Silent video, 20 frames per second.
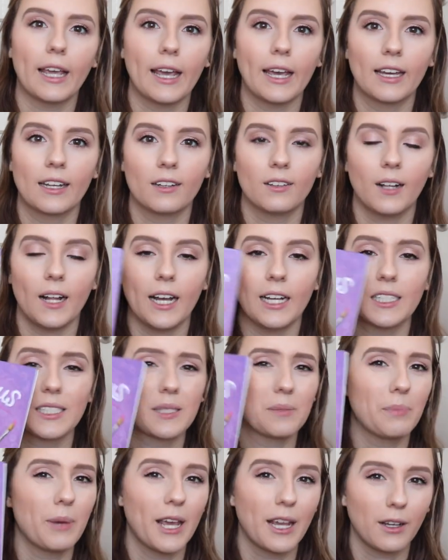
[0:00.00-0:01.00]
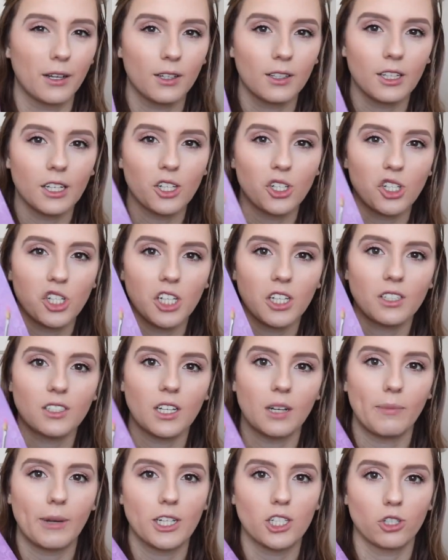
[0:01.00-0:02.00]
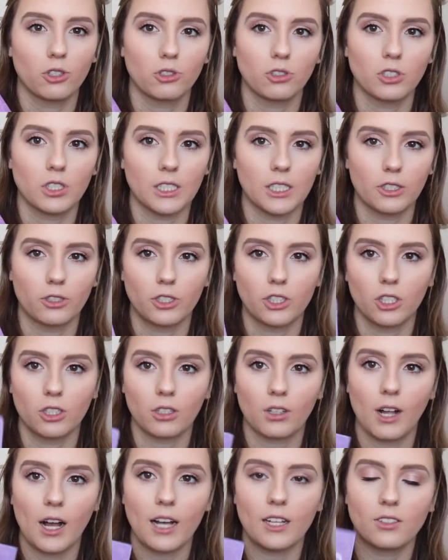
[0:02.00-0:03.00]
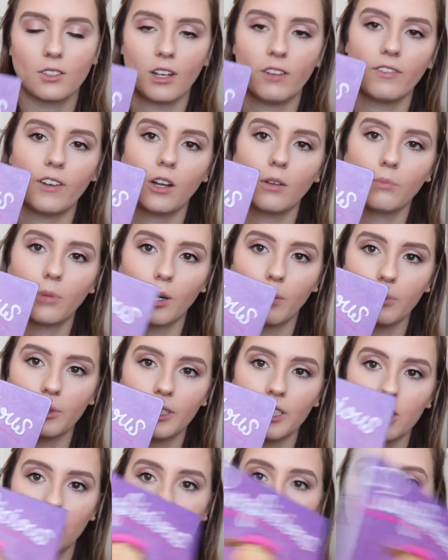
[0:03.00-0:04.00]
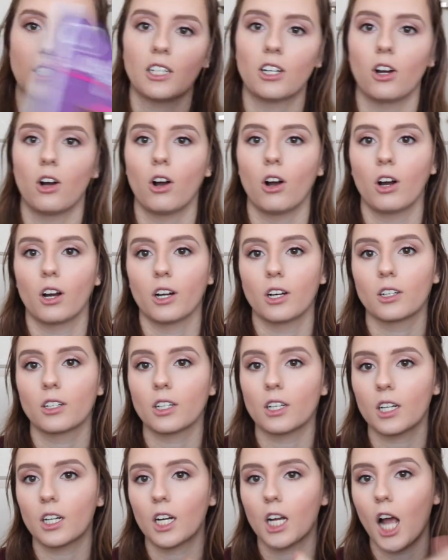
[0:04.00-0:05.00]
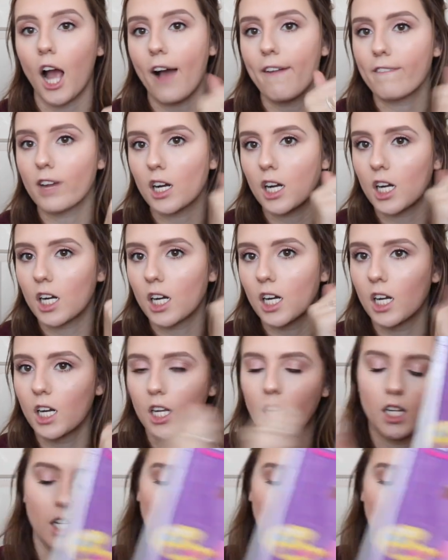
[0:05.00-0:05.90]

analyzed Pinkalicious in my children's literature class, so I found Purplicious in a hardcover,